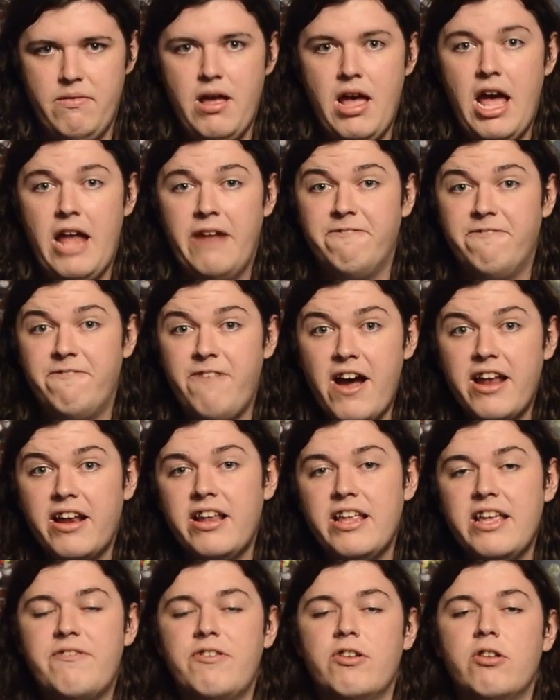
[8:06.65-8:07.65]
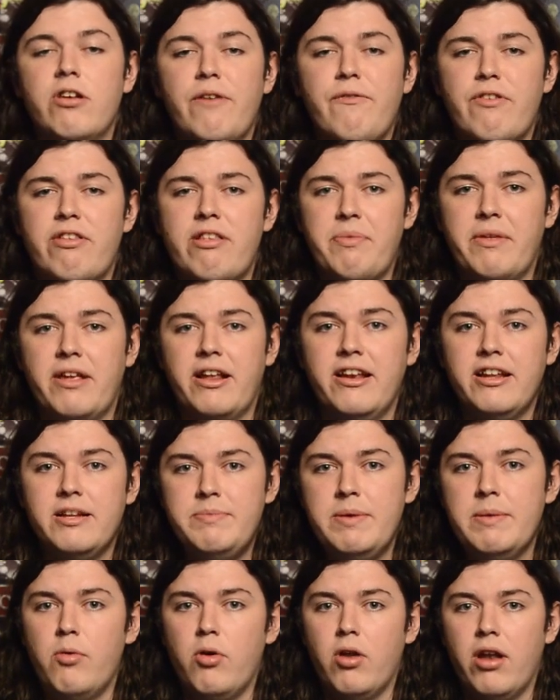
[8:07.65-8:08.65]
And finally, if you're looking for something a little
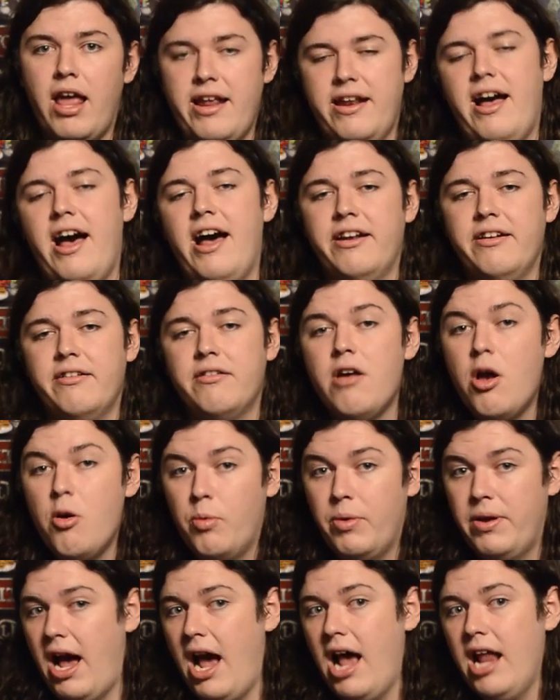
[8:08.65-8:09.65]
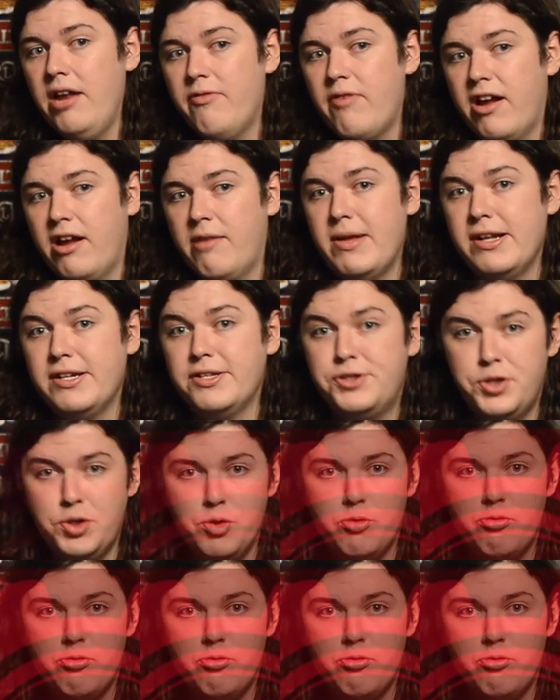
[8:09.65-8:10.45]
bit more lighthearted, would highly recommend 2